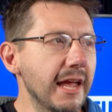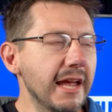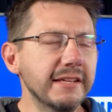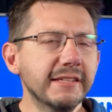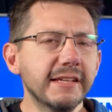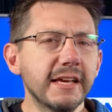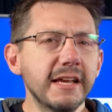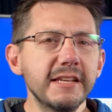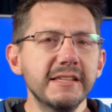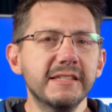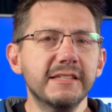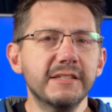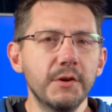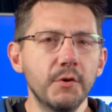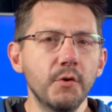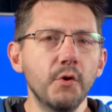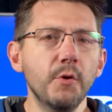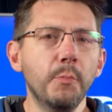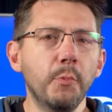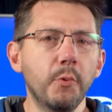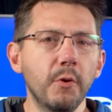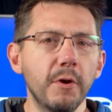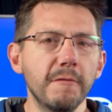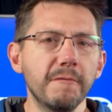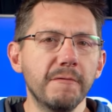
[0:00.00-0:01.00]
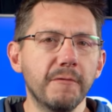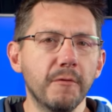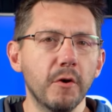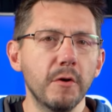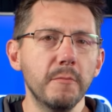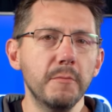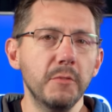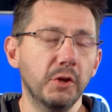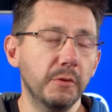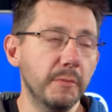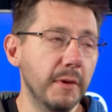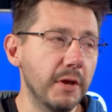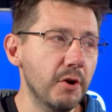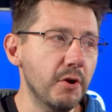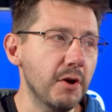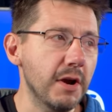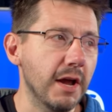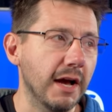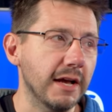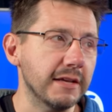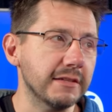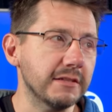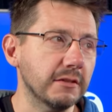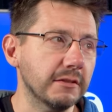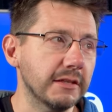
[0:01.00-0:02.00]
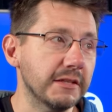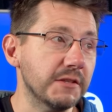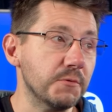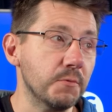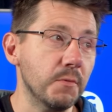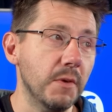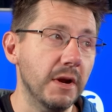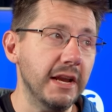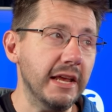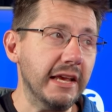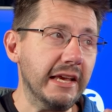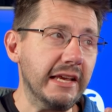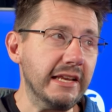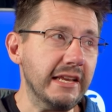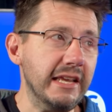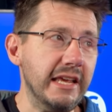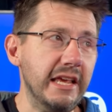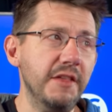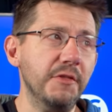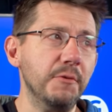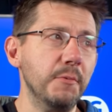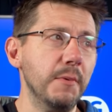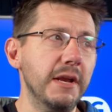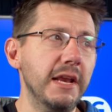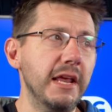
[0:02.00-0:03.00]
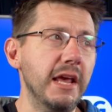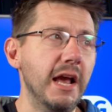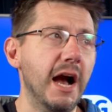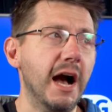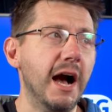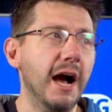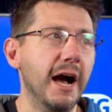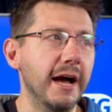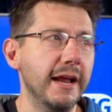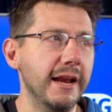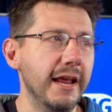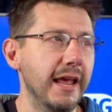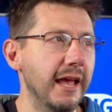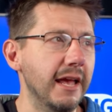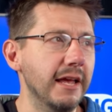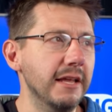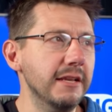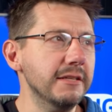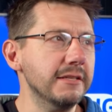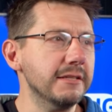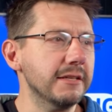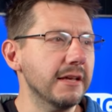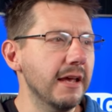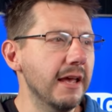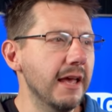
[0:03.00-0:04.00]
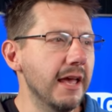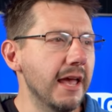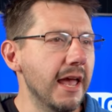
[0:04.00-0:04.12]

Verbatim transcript: It's got a 0.4 millimeter nozzle. It's running an E3D hot end